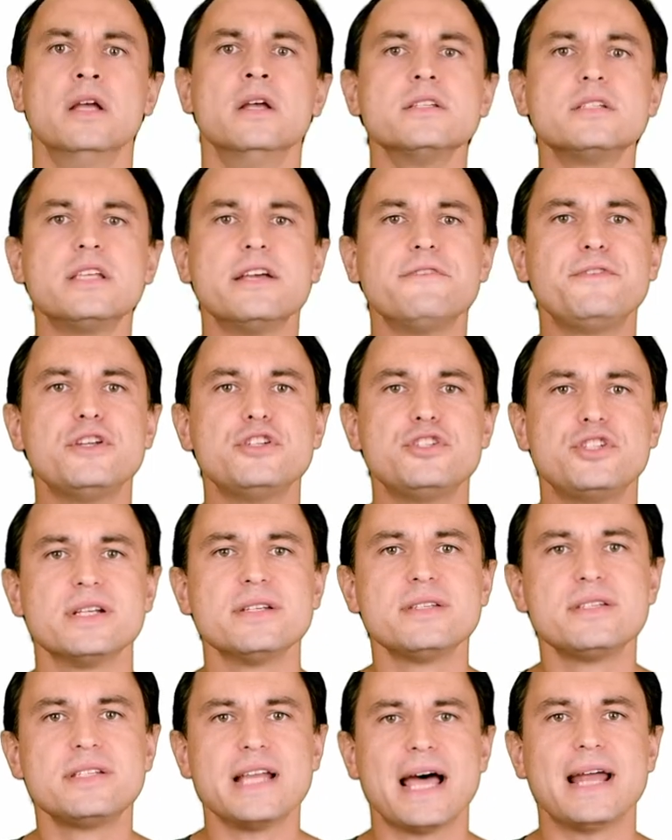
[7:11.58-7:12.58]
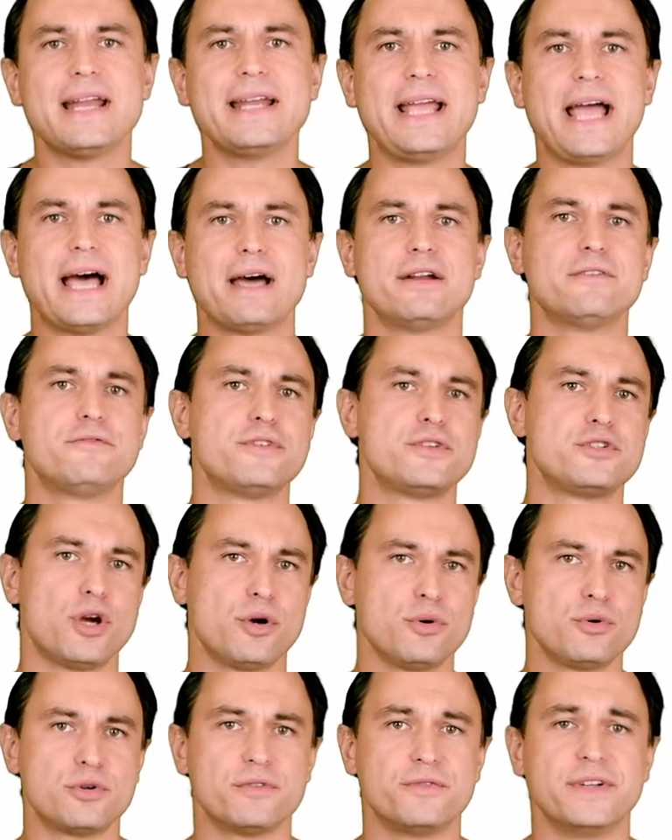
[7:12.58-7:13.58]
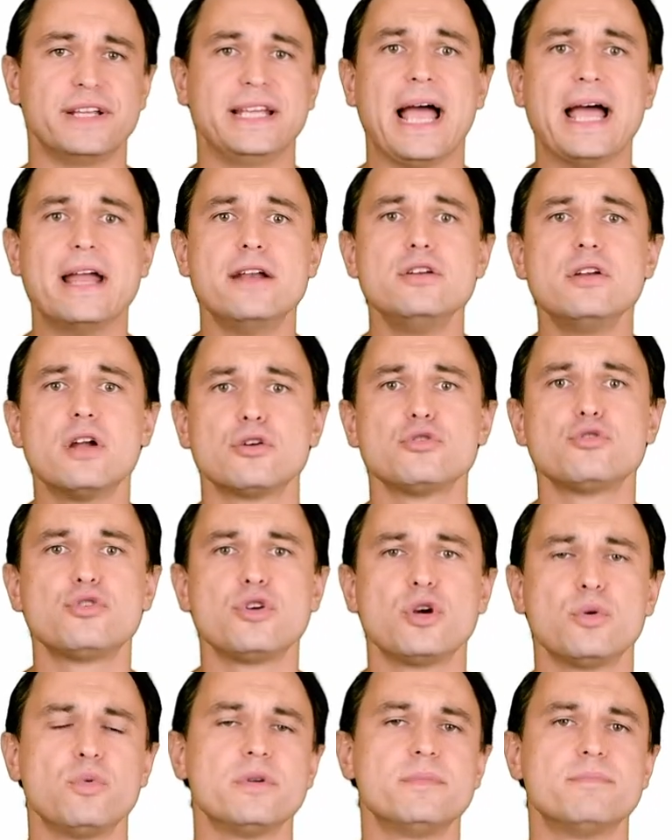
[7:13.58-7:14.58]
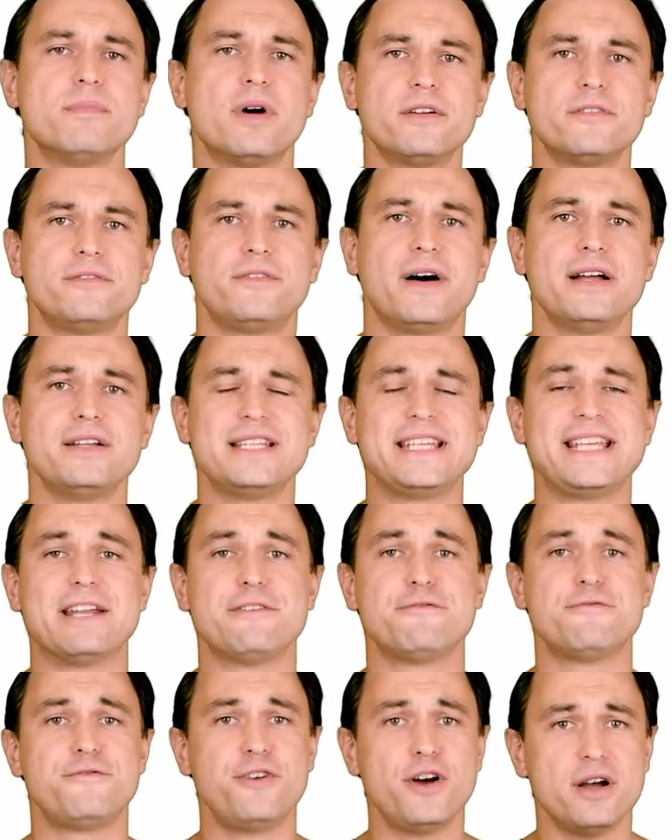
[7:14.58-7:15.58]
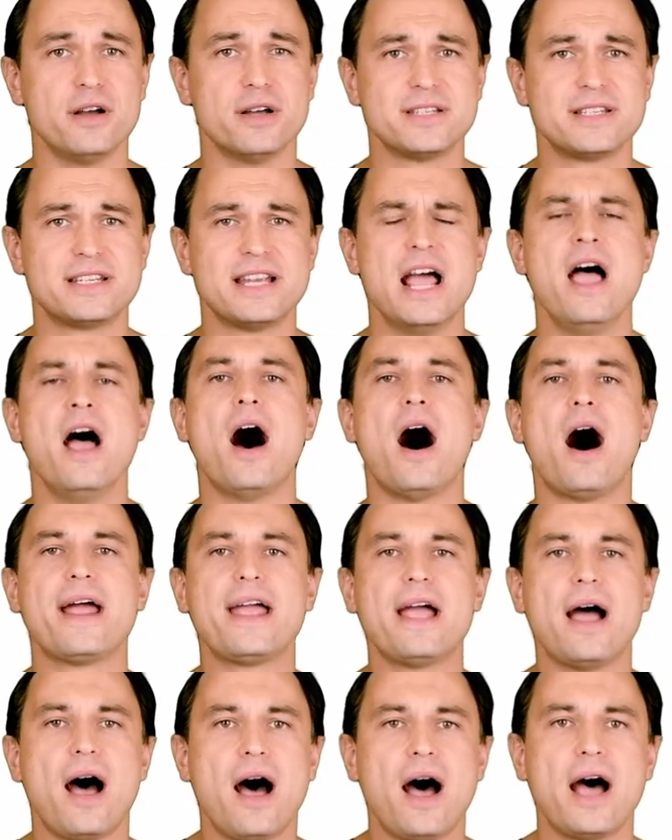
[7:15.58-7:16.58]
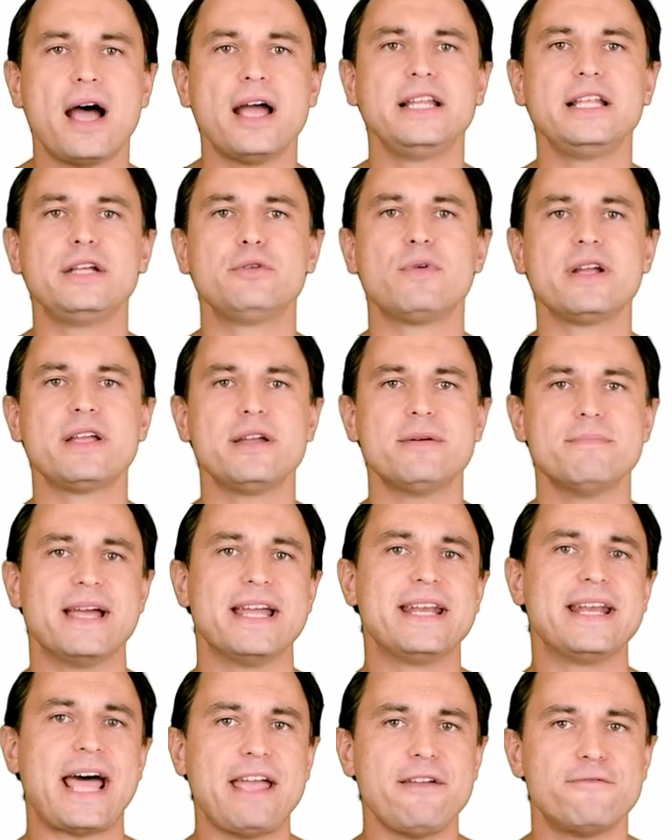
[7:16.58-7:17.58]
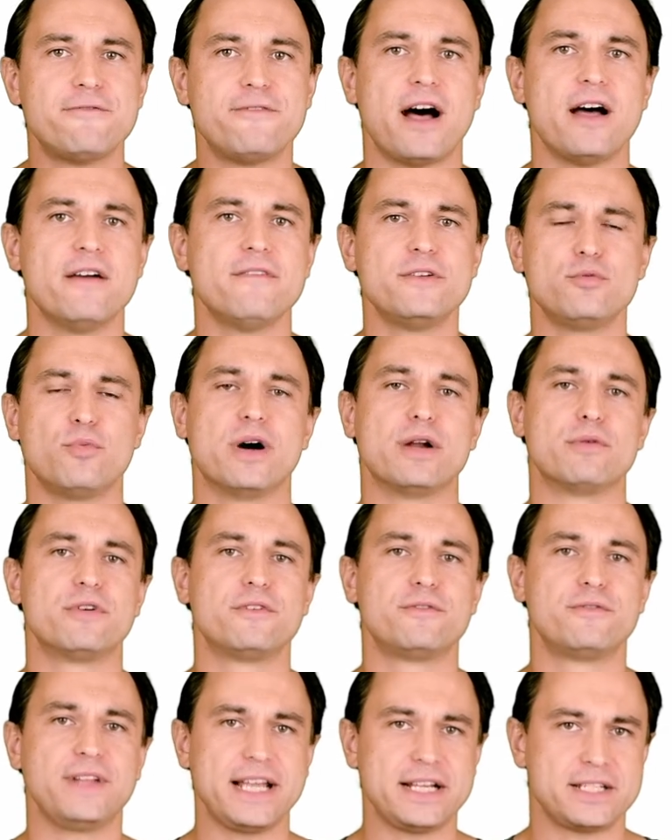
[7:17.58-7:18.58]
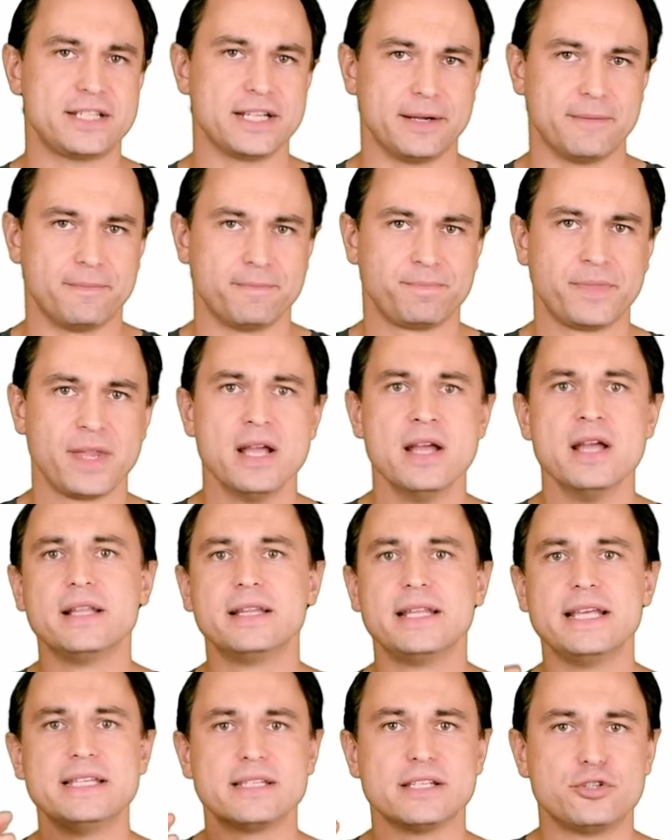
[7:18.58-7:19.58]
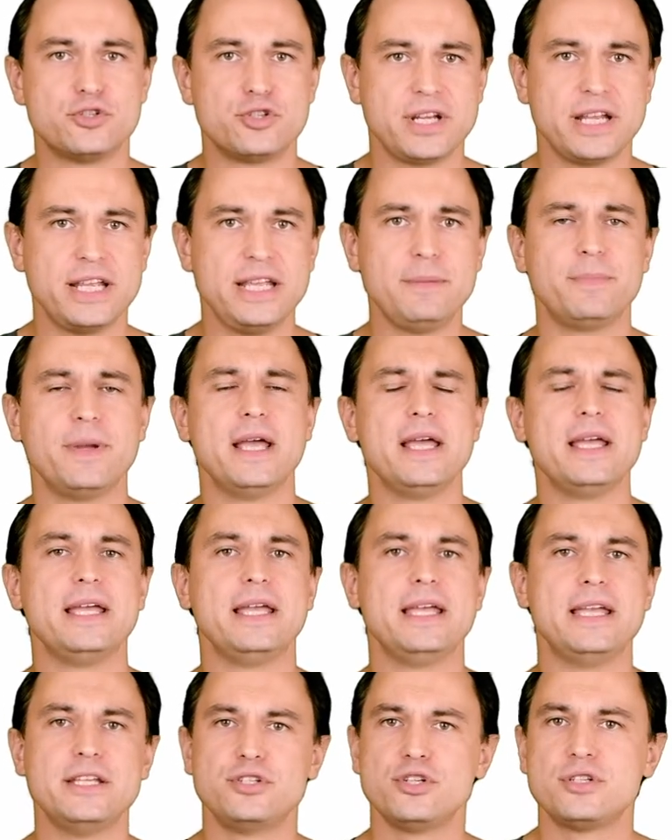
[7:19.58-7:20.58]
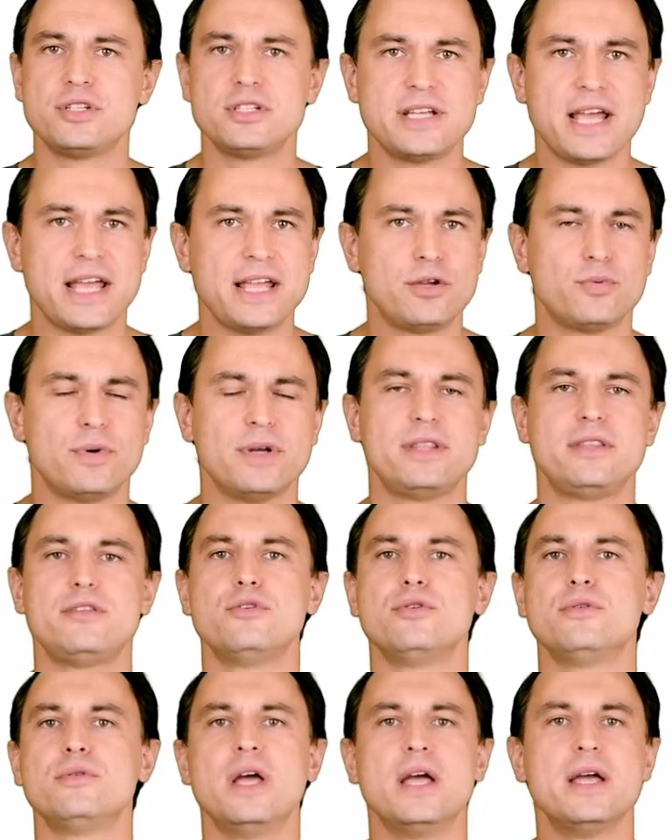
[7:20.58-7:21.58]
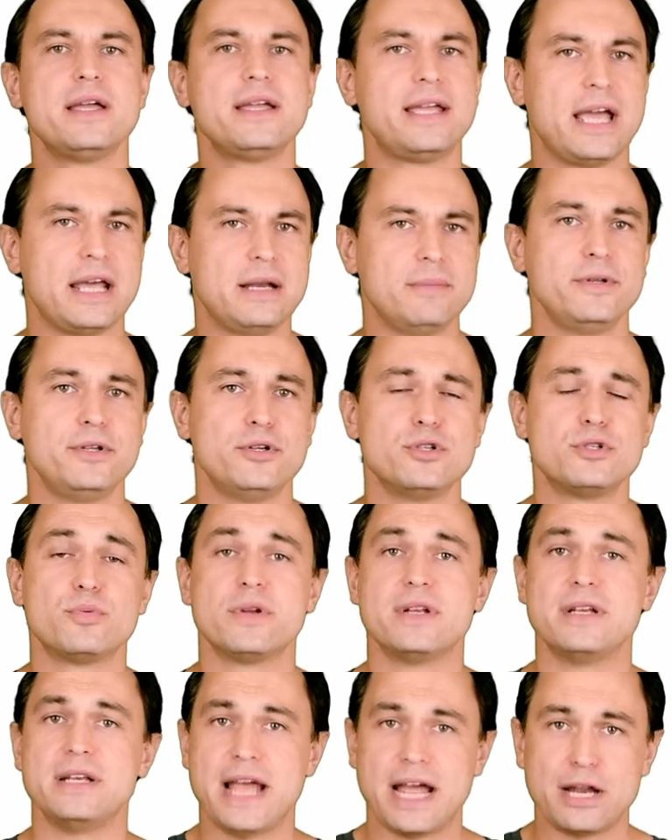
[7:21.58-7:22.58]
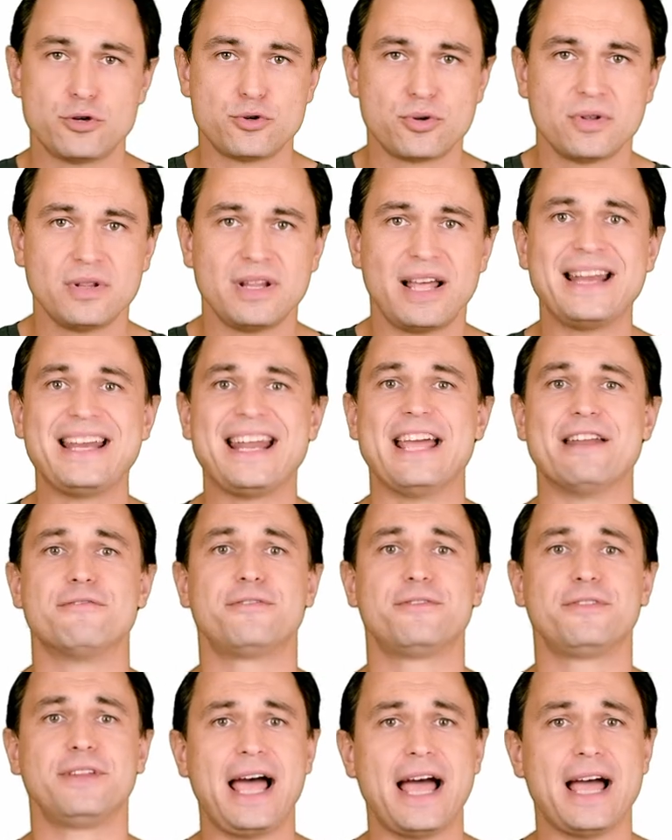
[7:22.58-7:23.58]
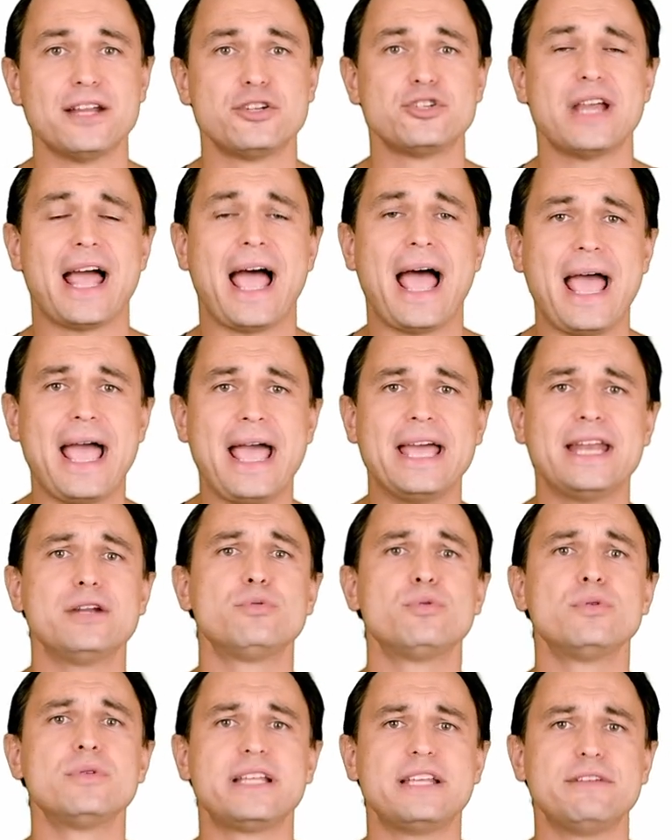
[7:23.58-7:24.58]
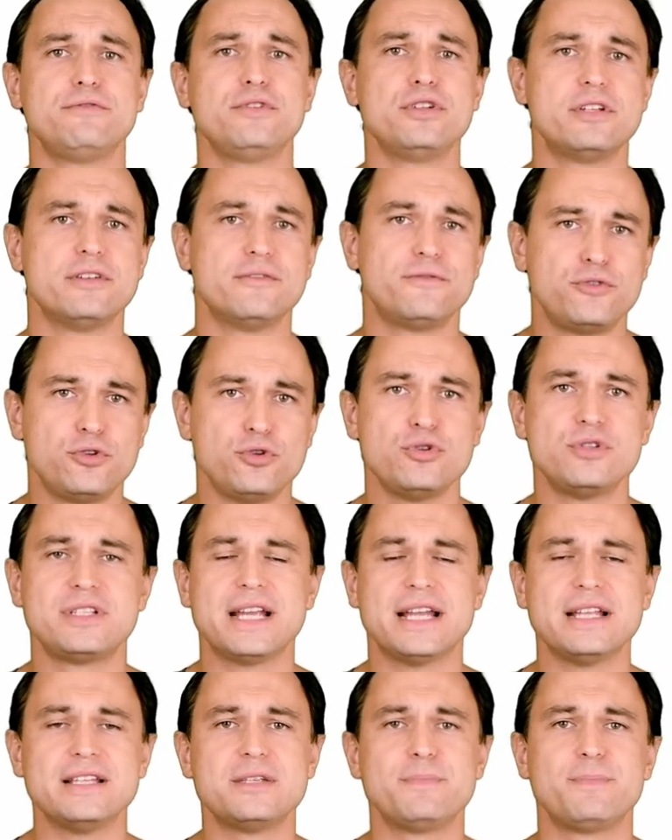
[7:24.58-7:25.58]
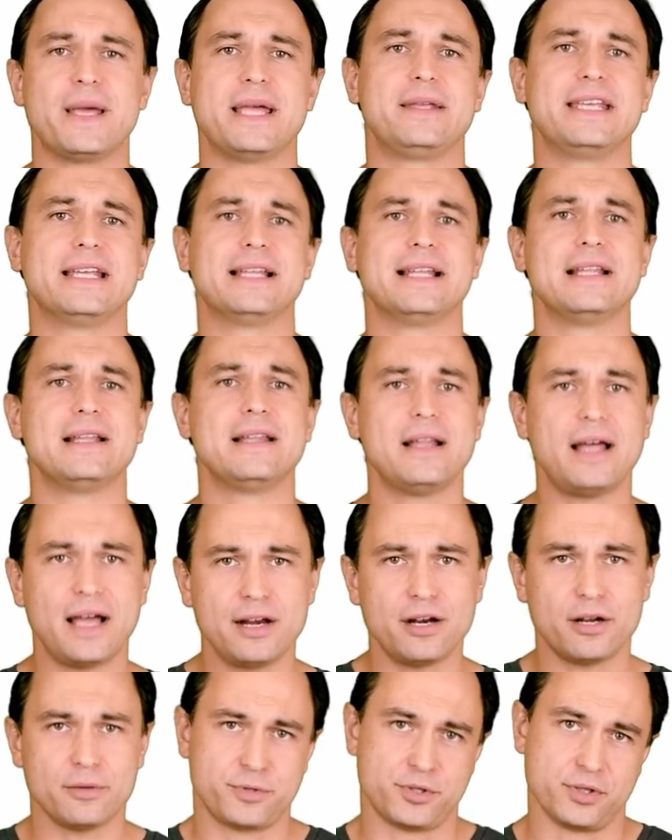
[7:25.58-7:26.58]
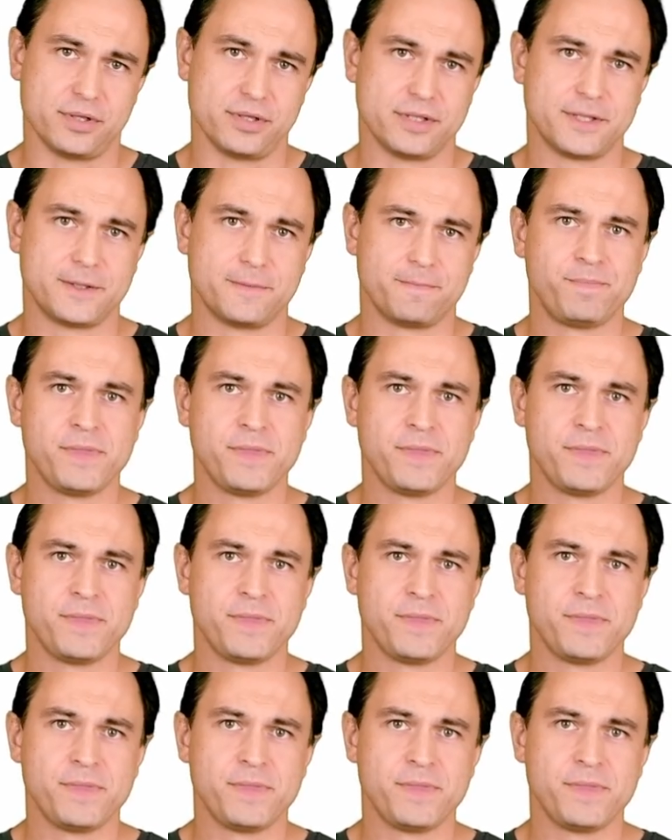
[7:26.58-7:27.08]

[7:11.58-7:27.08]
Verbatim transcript: So if you're just starting out in photography and not sure what modifier to get first, I highly recommend a 5-in-1 reflector. These are cheap, easy to take with you, can be used with natural light and flash, and it will give you diffused and specular light options.